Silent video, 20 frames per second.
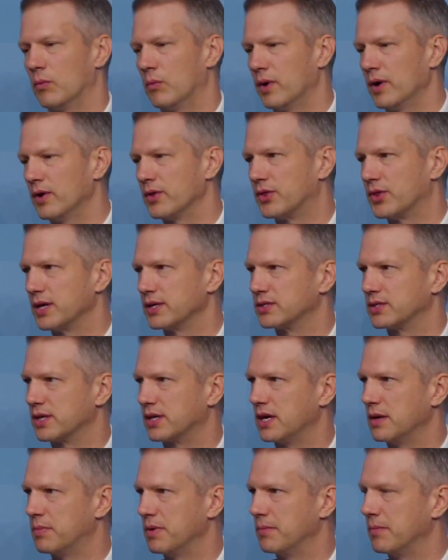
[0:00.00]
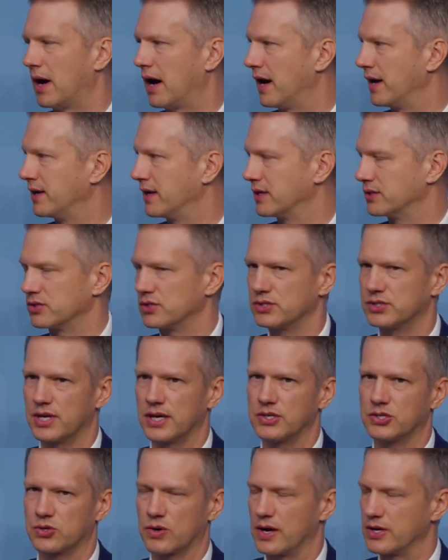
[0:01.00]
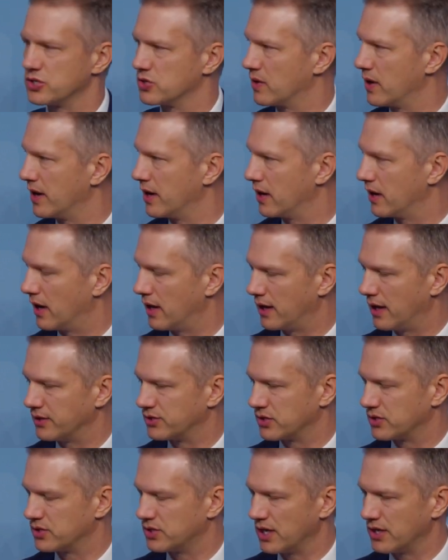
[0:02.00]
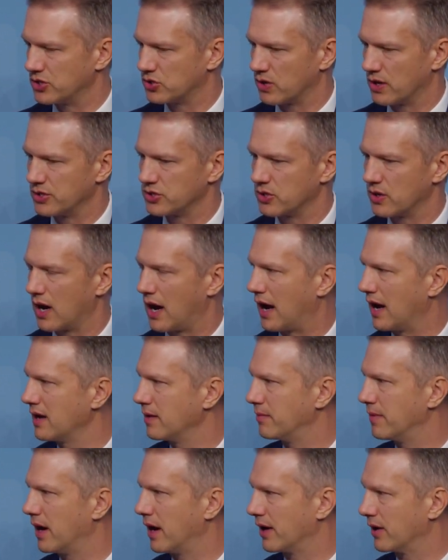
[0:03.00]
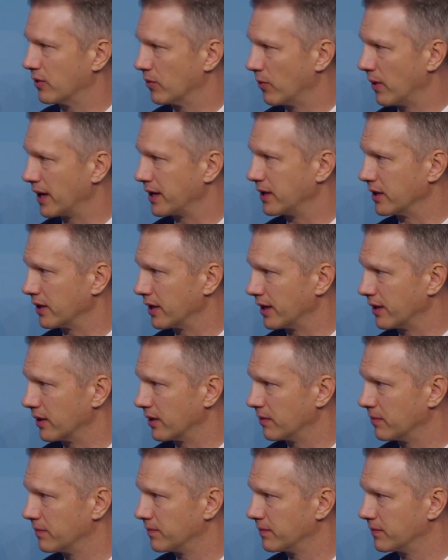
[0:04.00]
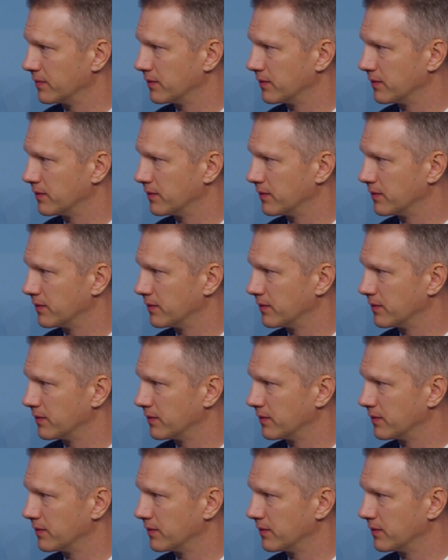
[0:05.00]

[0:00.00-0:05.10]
one of the things to keep in mind as a state treasurer, I am not a regulator.